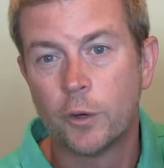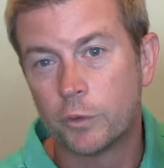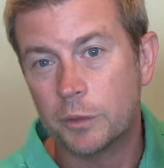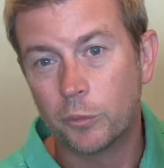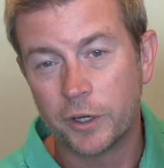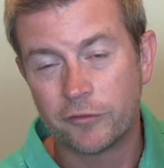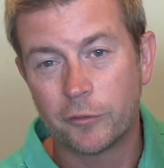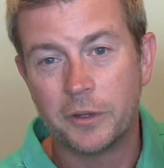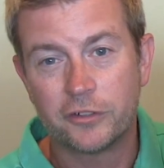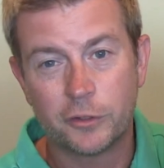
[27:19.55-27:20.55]
read more
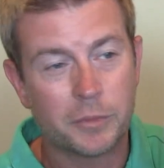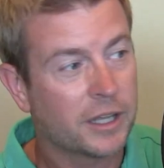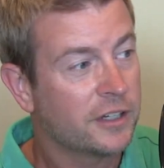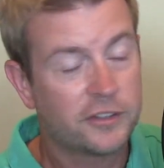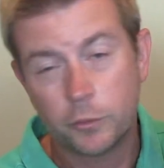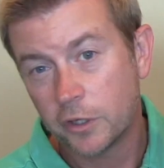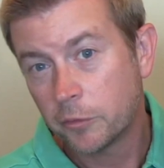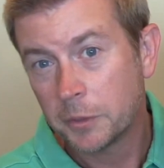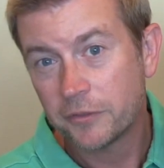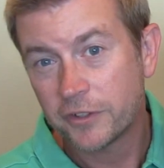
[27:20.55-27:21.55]
information about it, see what
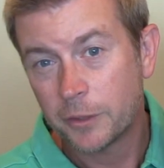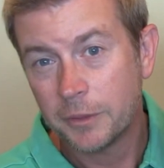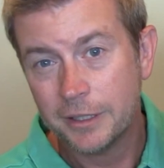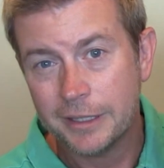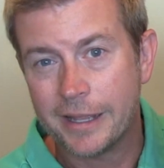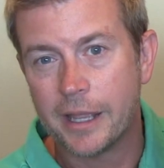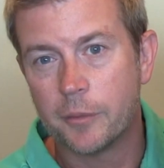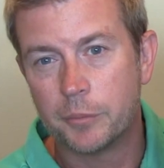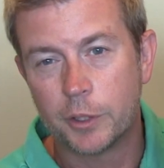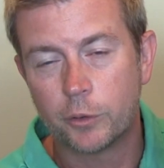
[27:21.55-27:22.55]
other people have said about it,
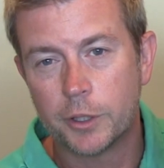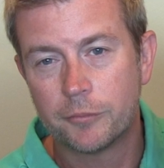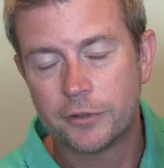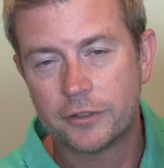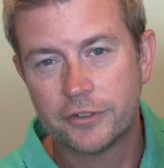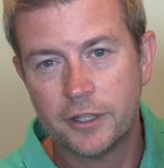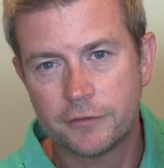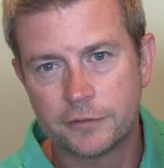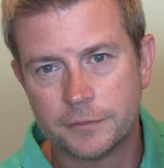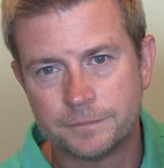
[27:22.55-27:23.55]
and pick one up for yourself.